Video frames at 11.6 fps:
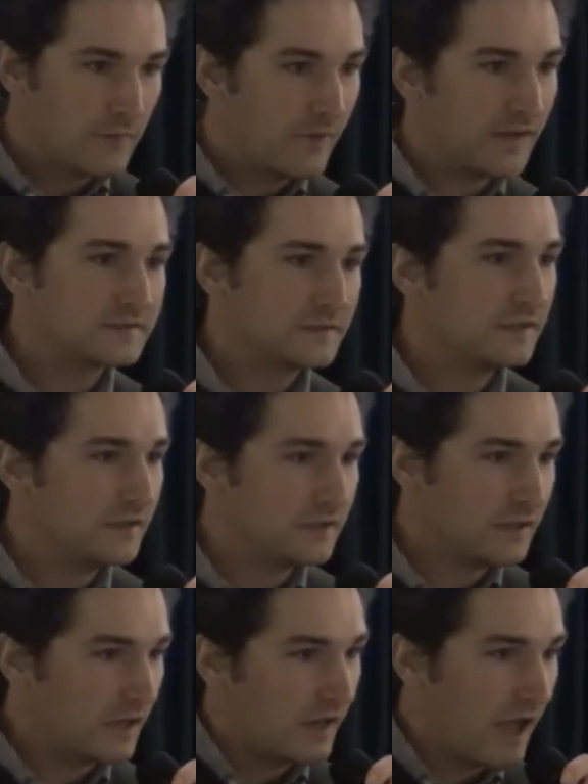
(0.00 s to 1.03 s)
vested in
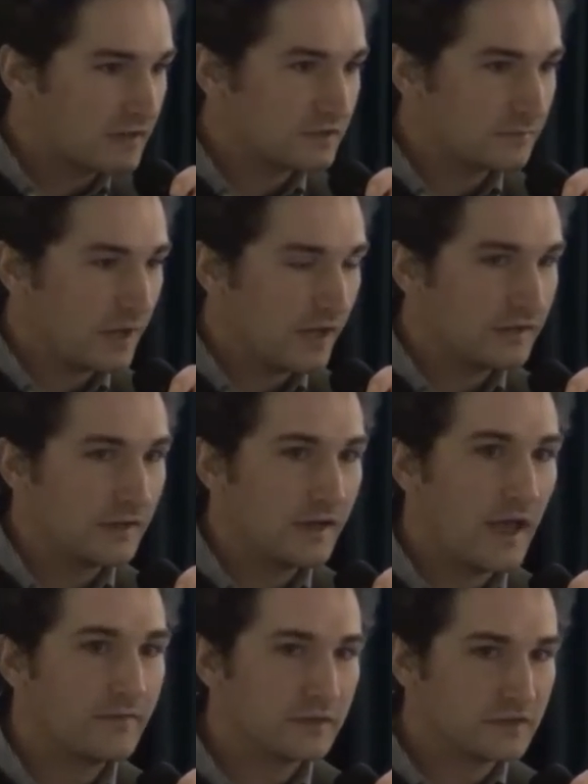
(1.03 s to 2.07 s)
an action plan and then
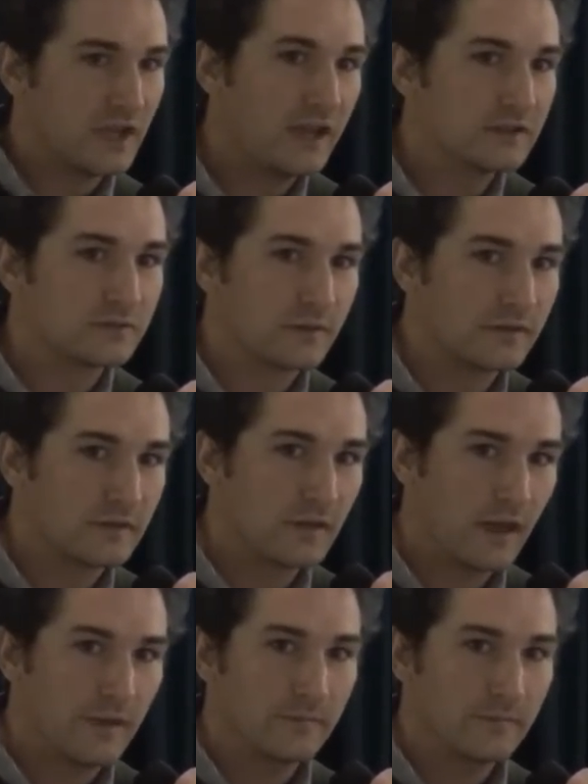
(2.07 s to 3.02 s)
have it changed with